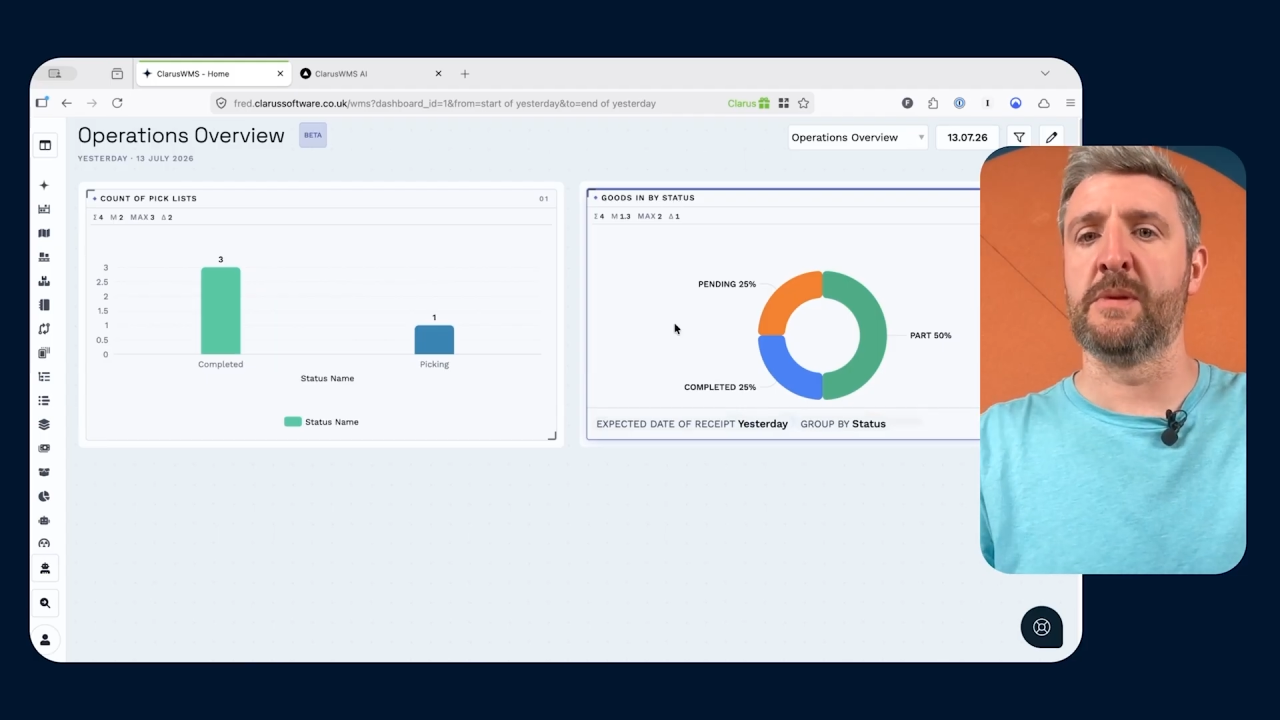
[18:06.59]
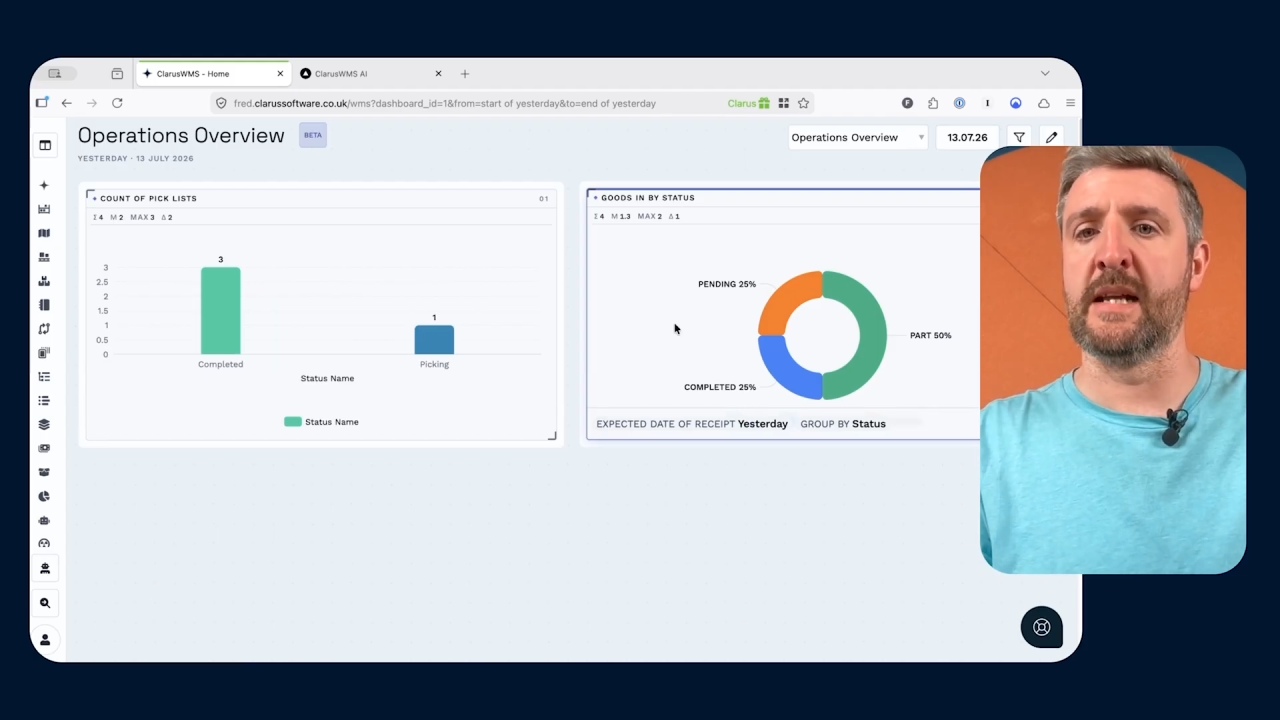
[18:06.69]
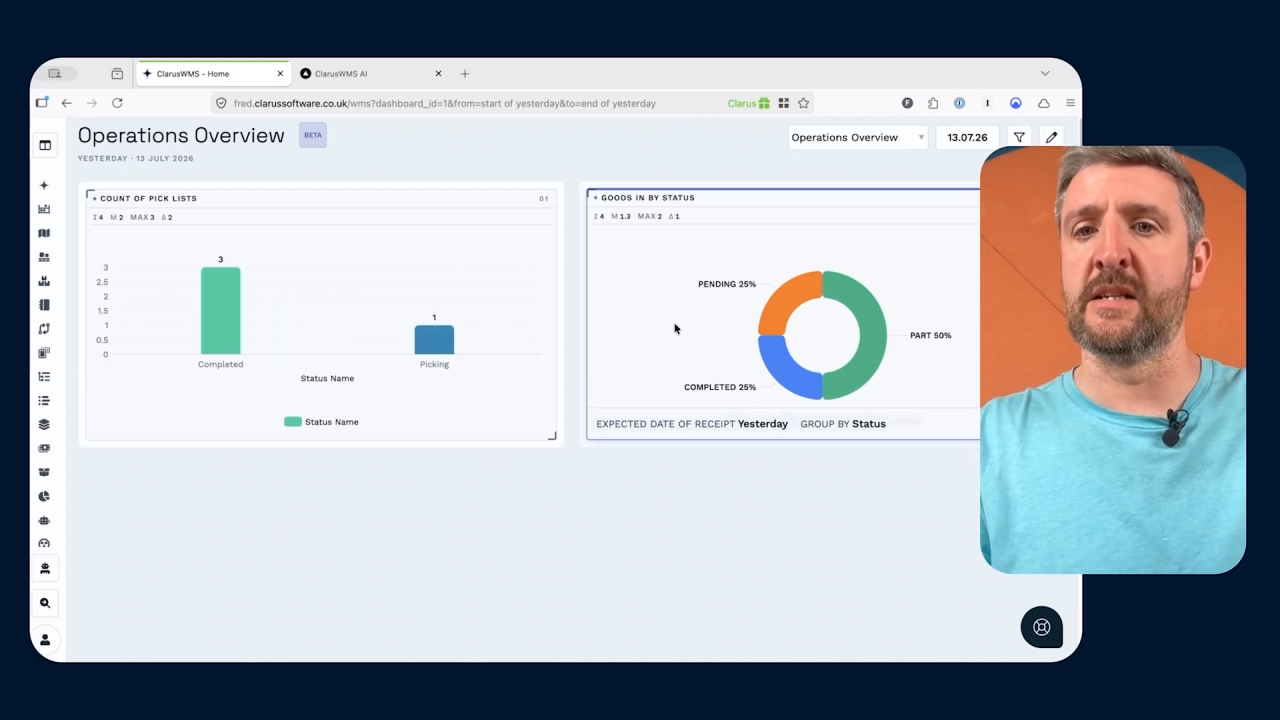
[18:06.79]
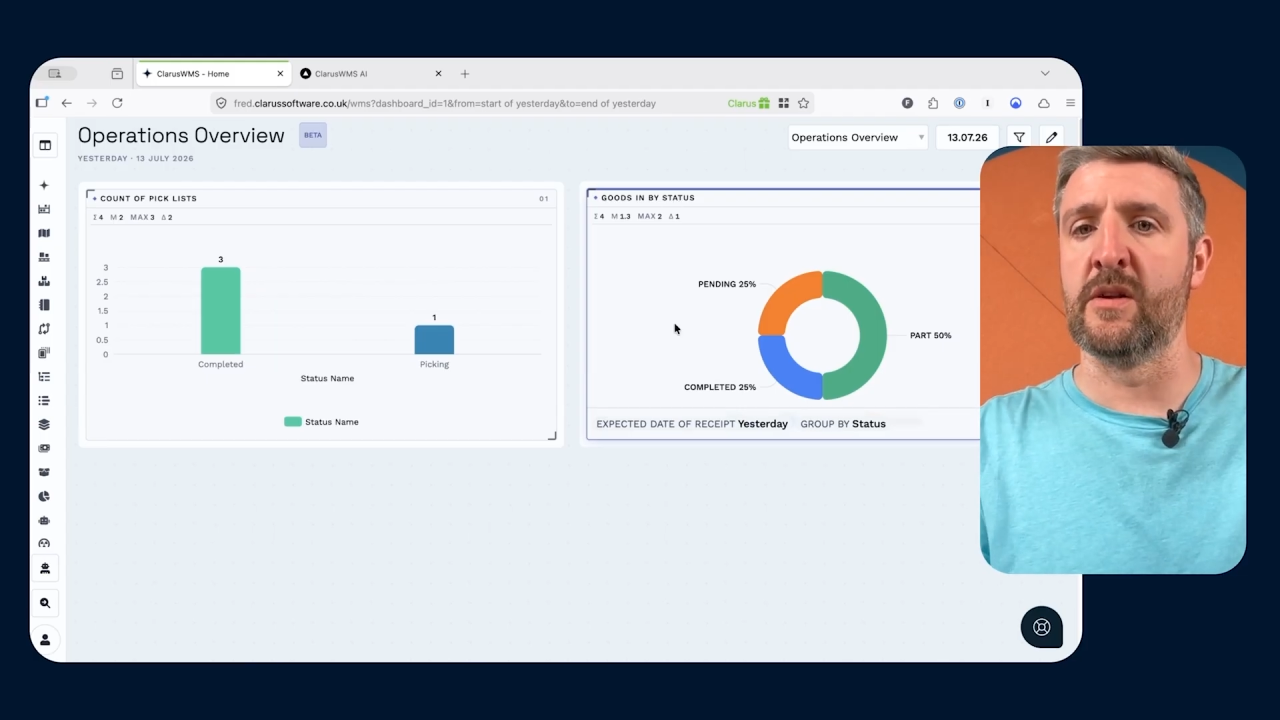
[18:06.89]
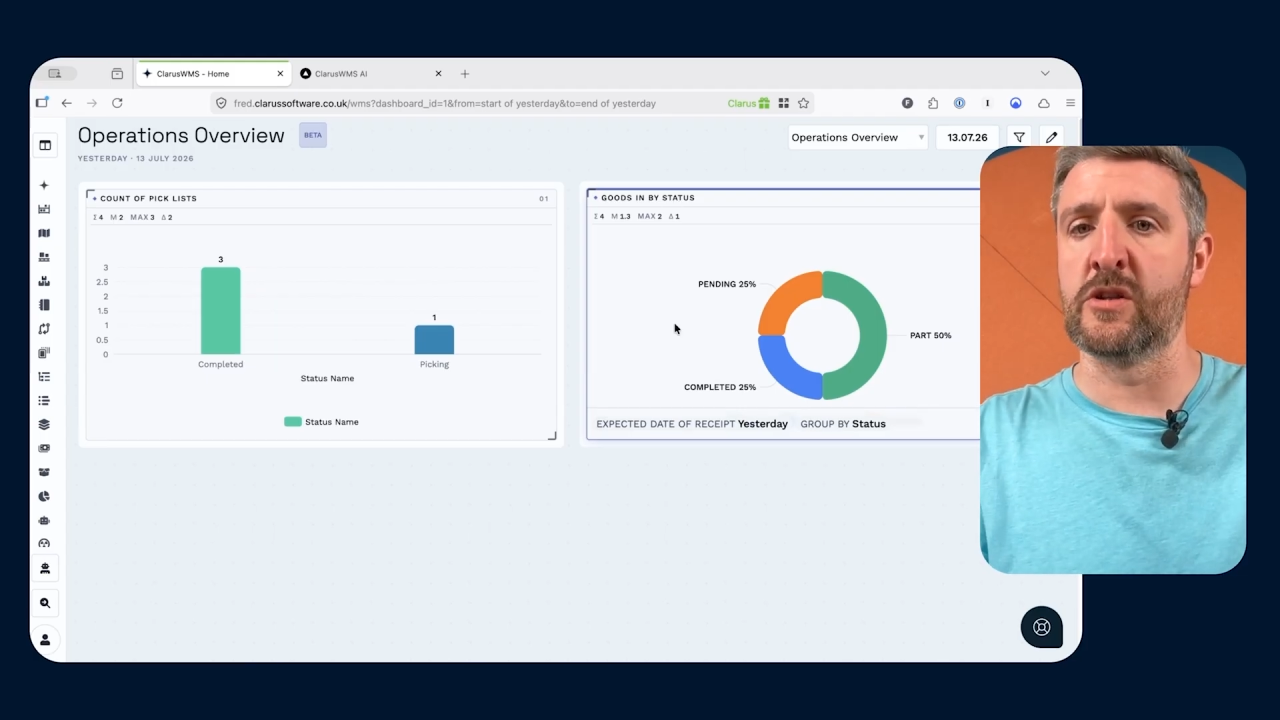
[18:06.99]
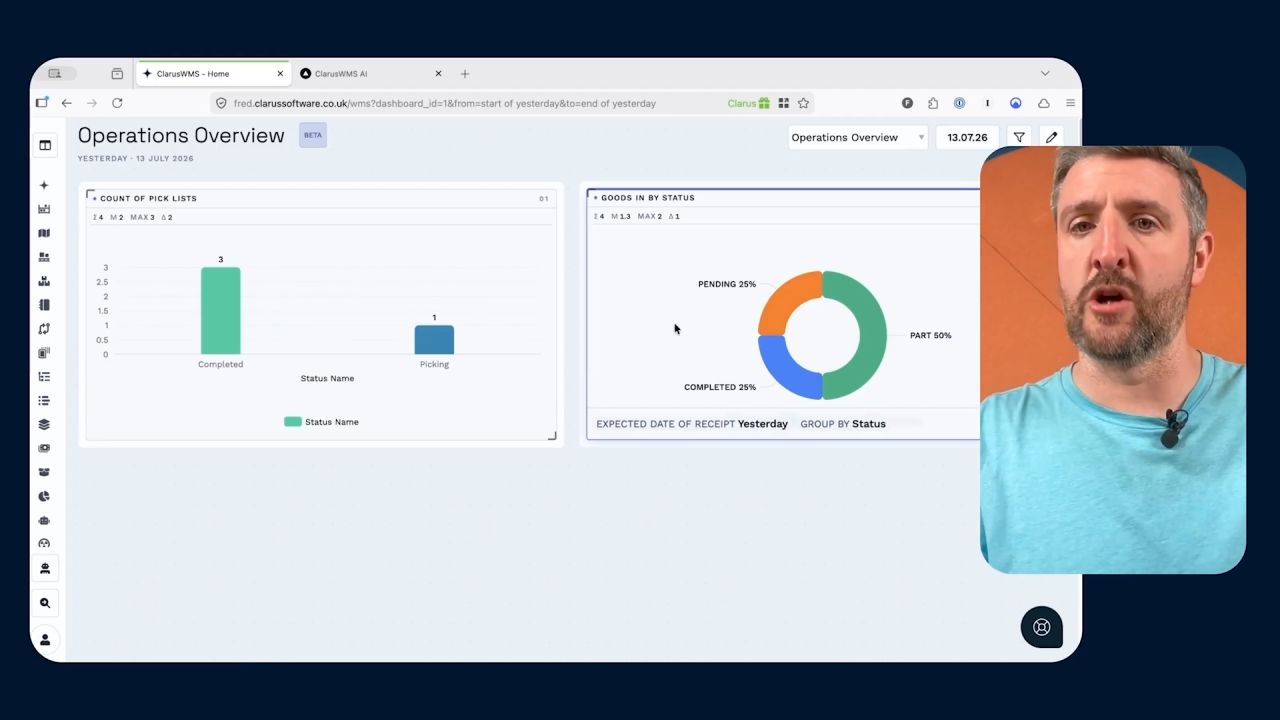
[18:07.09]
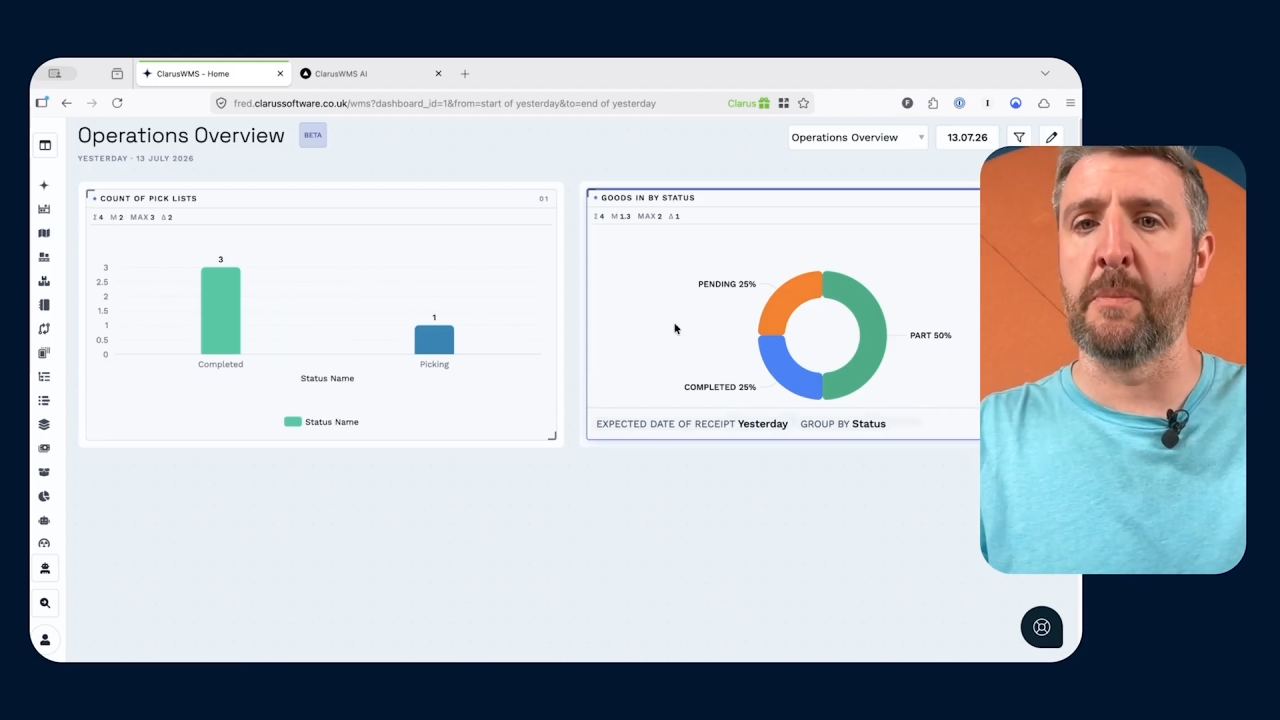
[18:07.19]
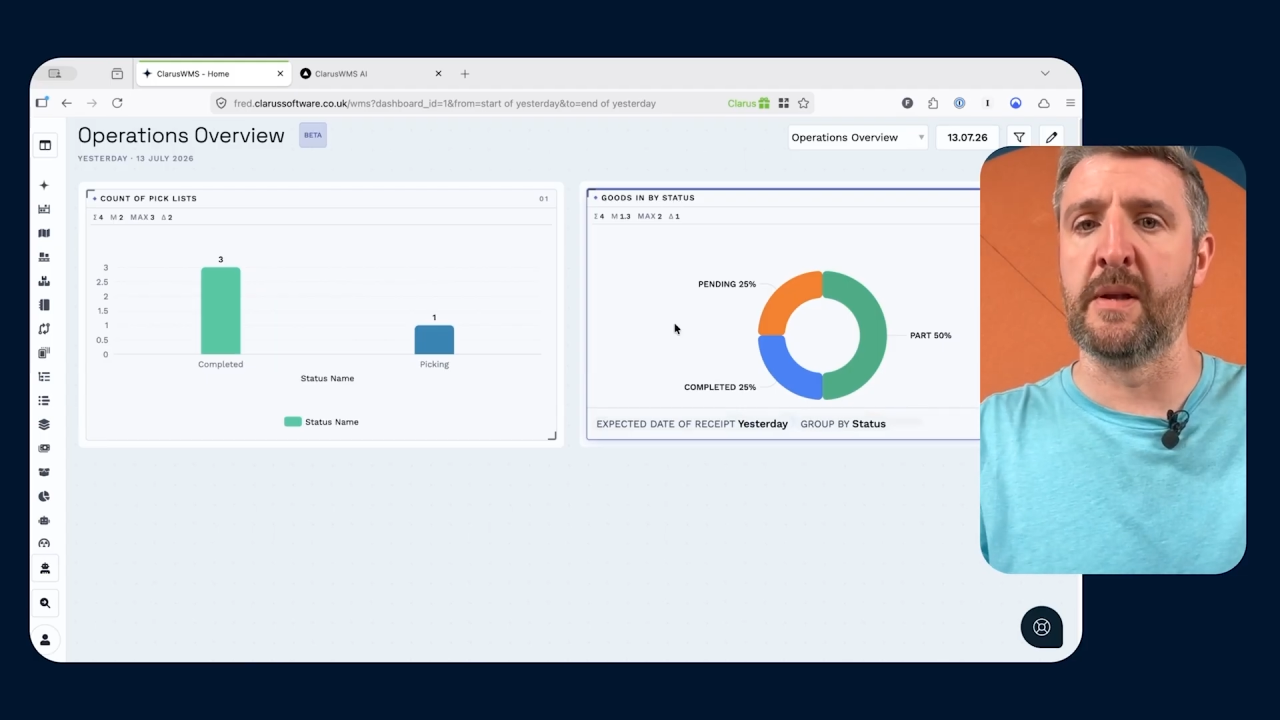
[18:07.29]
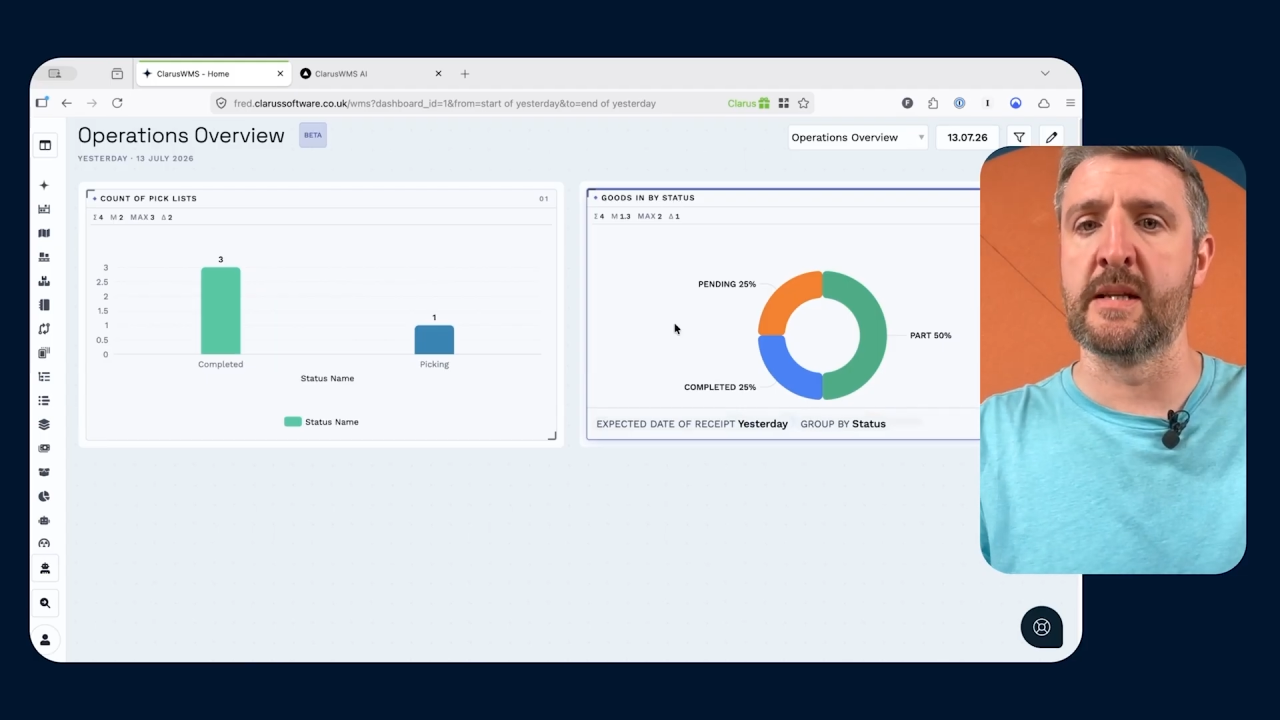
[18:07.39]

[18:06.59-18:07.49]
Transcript: updated at the top